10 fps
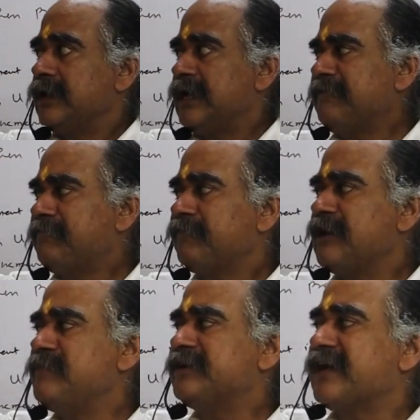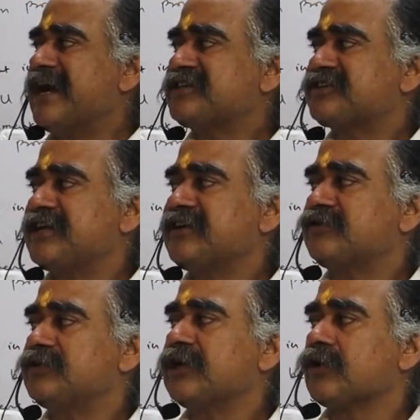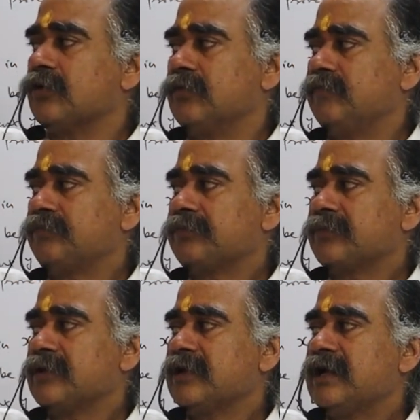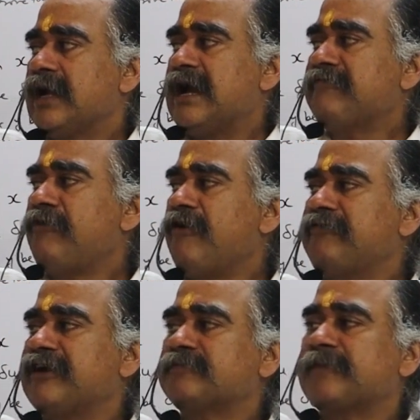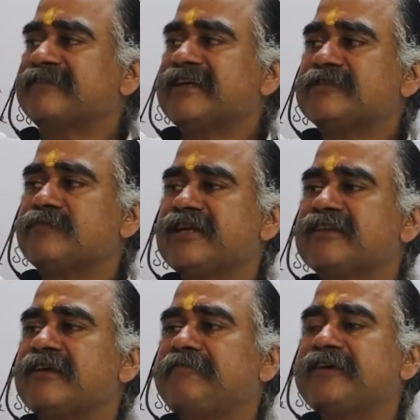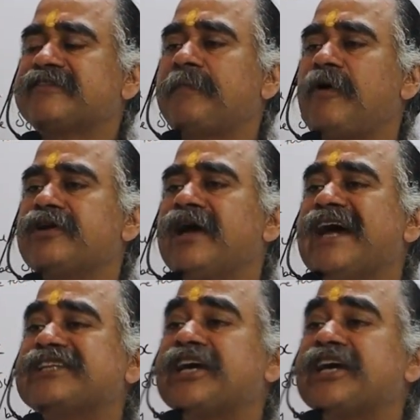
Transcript: if limit h tends to 0, f of x plus h minus fx upon h